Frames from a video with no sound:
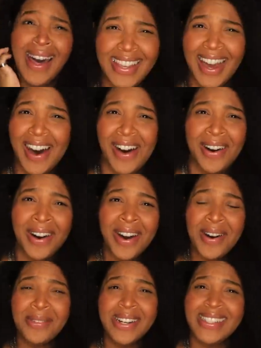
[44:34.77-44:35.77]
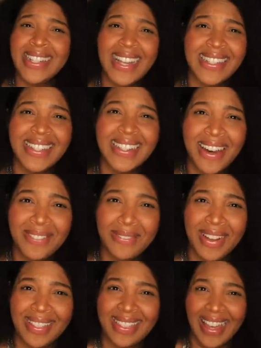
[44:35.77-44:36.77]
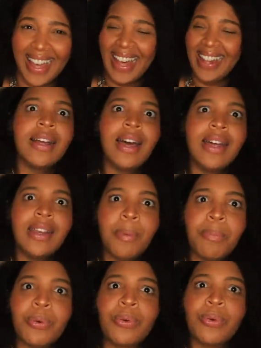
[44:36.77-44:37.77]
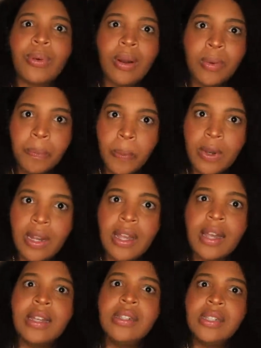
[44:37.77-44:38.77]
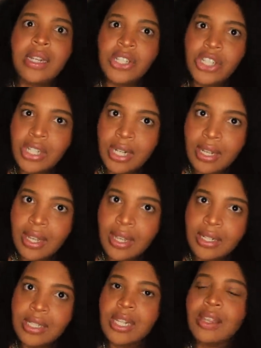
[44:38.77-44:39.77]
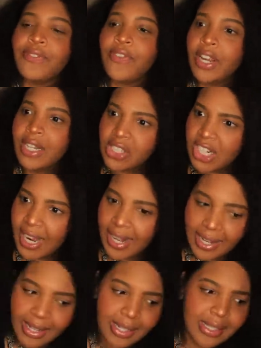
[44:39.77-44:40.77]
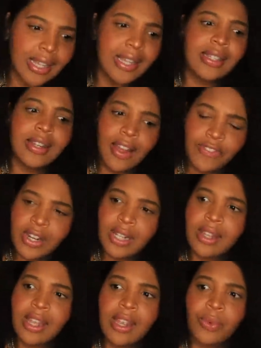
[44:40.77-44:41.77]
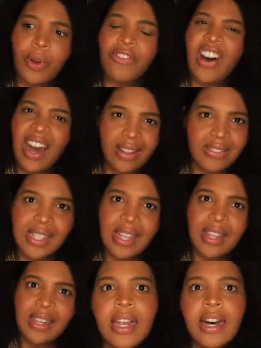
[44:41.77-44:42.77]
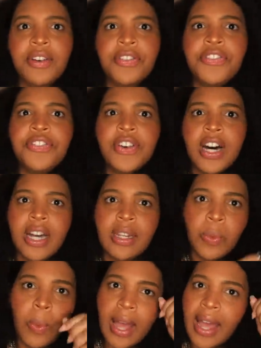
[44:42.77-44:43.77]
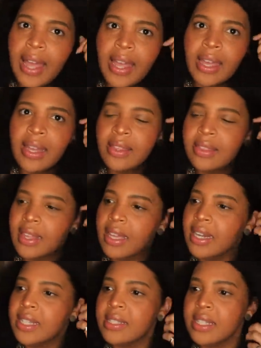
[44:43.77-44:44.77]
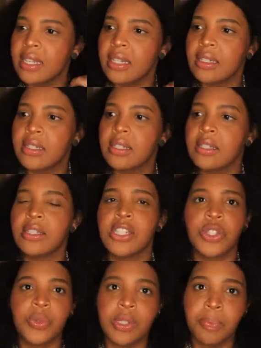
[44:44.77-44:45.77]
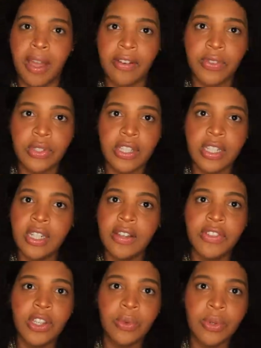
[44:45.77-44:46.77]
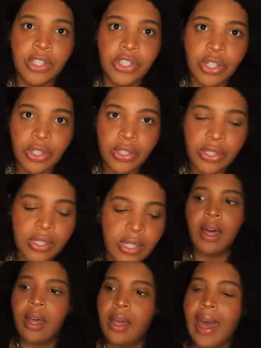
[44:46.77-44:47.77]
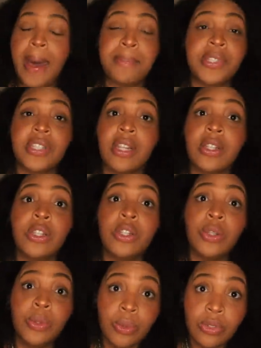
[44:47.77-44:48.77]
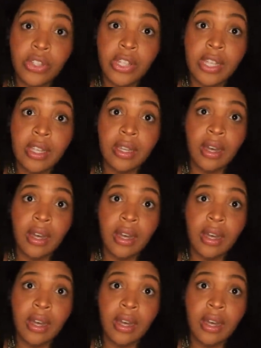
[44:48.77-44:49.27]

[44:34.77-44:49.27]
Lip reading: y'all, what's not to love about that? An appropriate addition to the franchise. It definitely revives it in a fun way that isn't disrespectful to any of the originals. Absolutely a